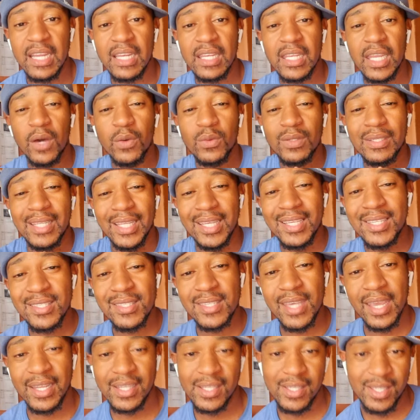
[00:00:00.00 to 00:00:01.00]
Now, these
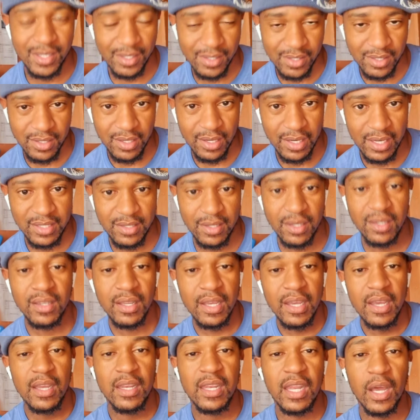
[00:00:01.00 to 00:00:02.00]
scientists, listen,
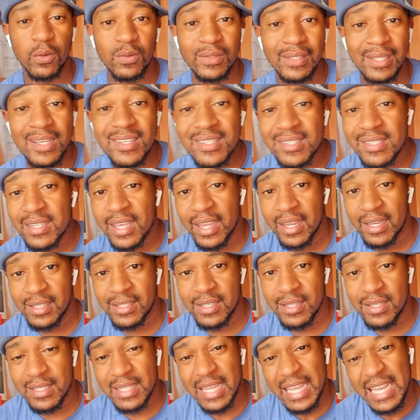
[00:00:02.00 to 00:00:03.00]
now these
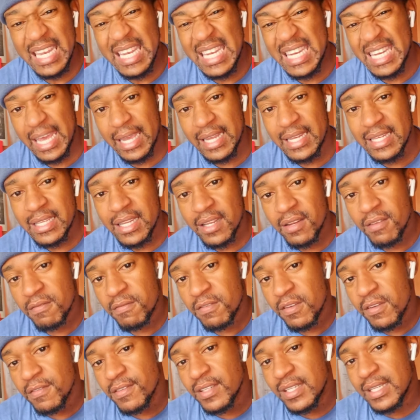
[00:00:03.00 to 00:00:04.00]
scientists in
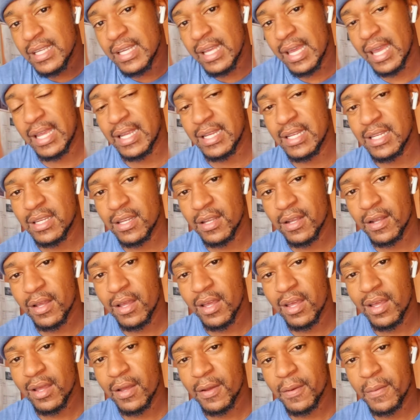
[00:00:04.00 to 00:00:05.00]
1958,
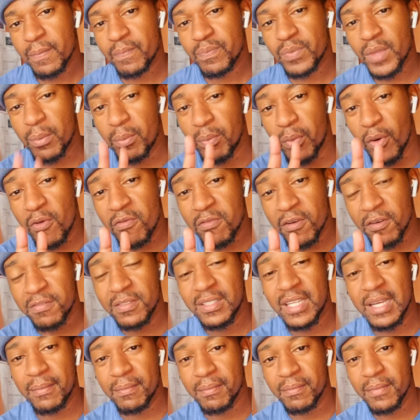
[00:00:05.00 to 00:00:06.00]
both of
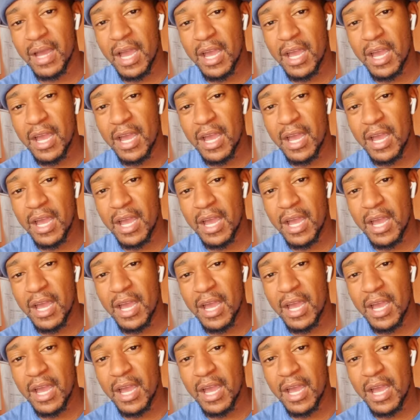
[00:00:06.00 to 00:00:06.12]
them,